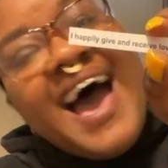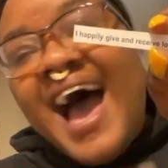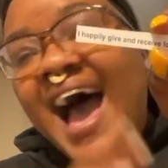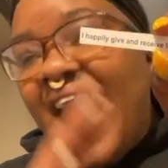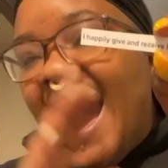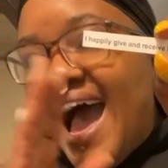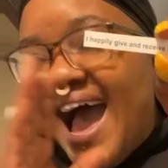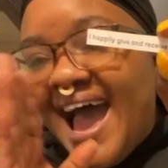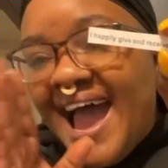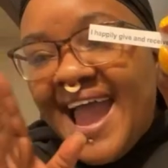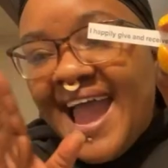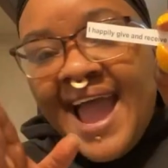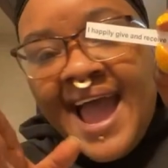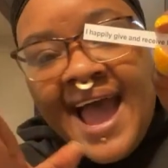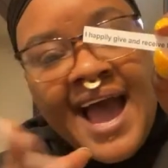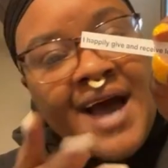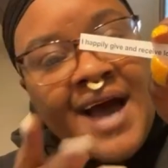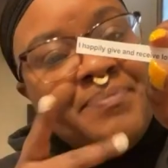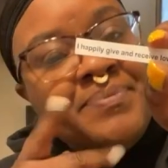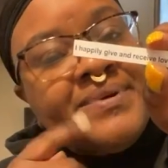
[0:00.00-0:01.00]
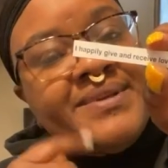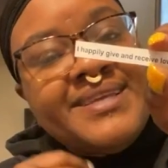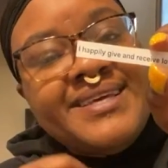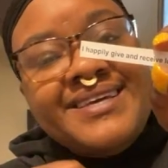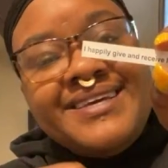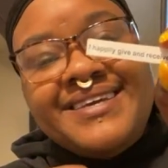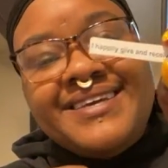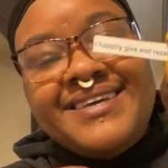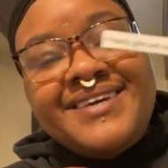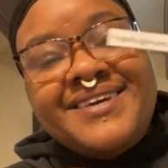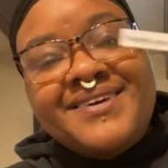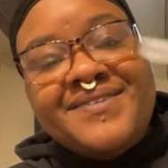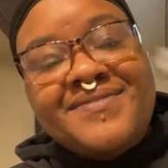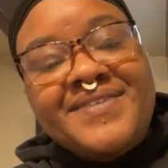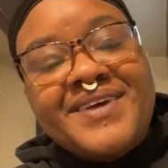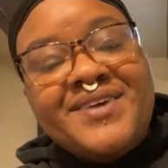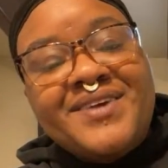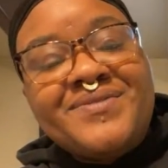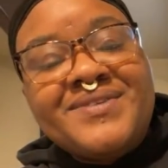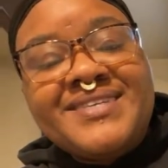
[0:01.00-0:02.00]
I happily give
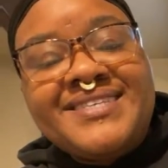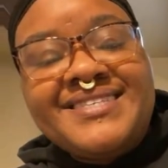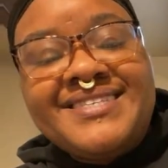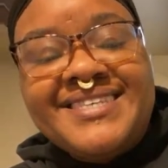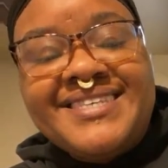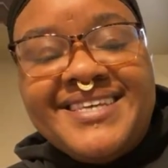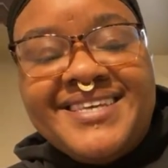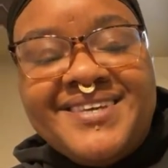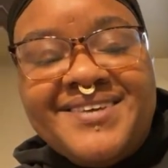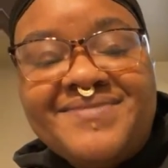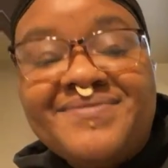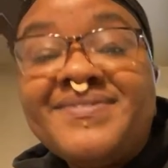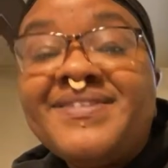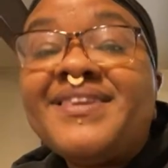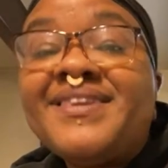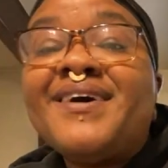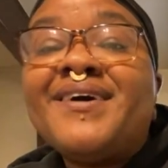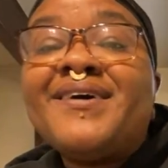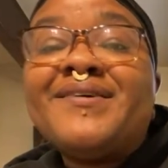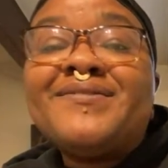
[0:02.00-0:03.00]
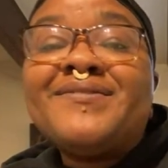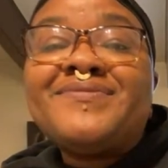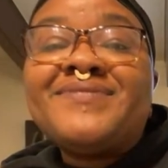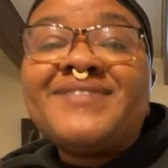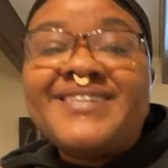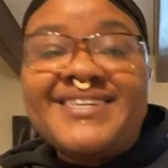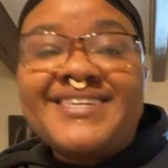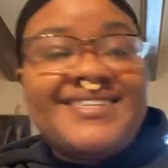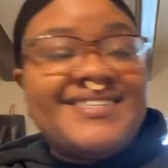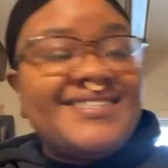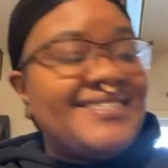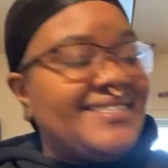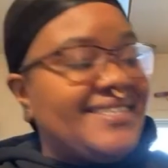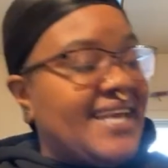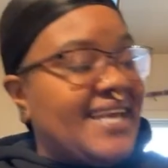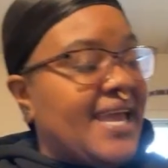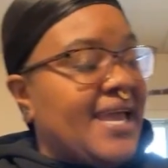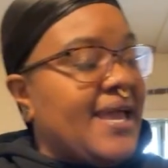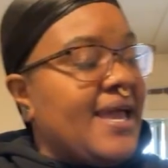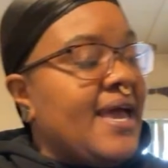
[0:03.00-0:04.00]
and receive love each
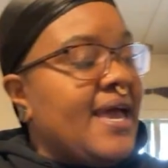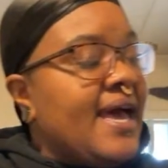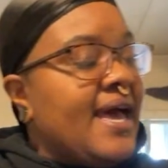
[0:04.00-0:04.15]
day.